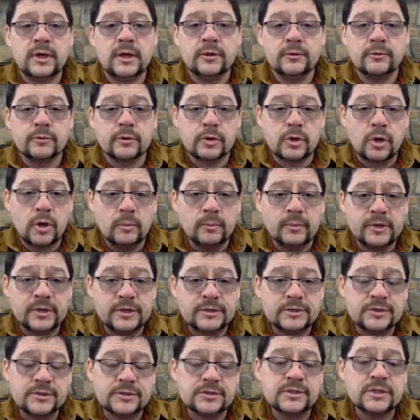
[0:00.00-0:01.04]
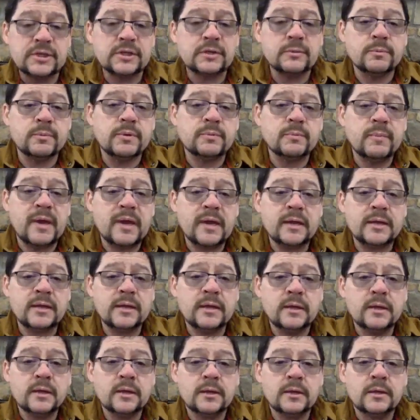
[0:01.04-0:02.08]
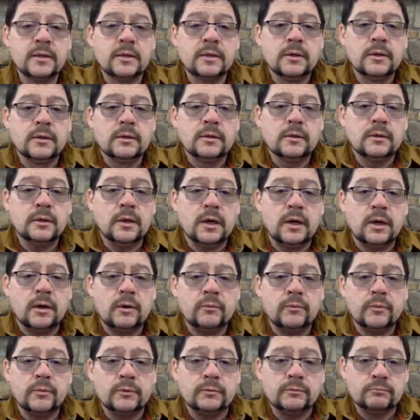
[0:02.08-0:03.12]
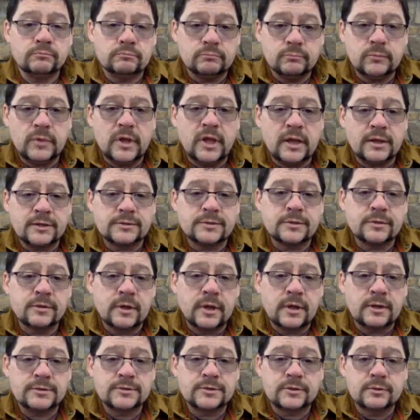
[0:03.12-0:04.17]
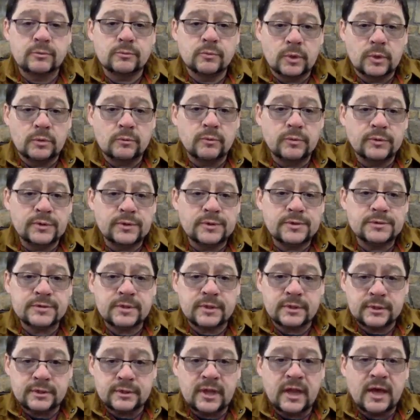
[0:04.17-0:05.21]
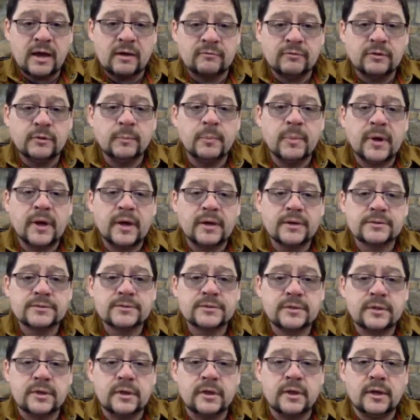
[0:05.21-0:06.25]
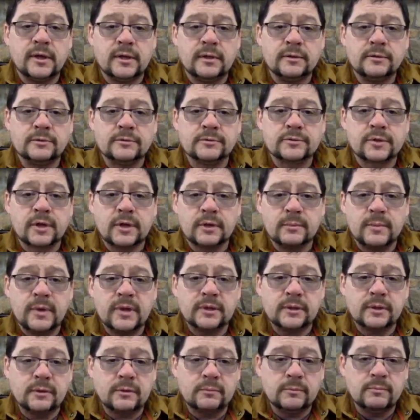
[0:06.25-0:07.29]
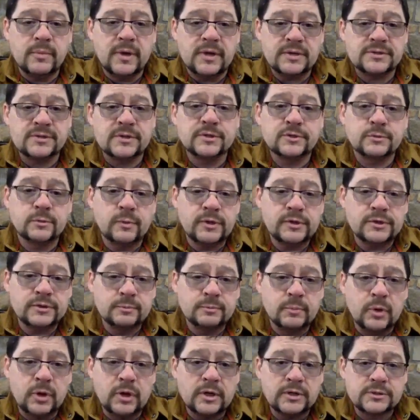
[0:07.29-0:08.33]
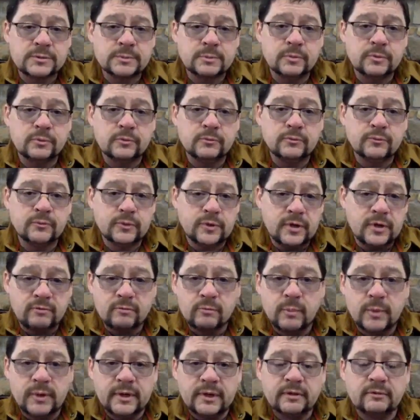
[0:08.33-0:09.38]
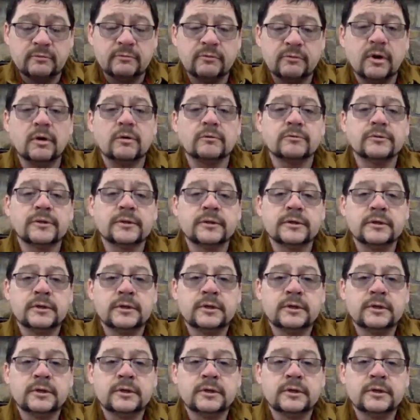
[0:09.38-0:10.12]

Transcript: other accommodations need to be made, we ask you guys to work with us like you have in the past and try to make the best situation possible for everybody involved.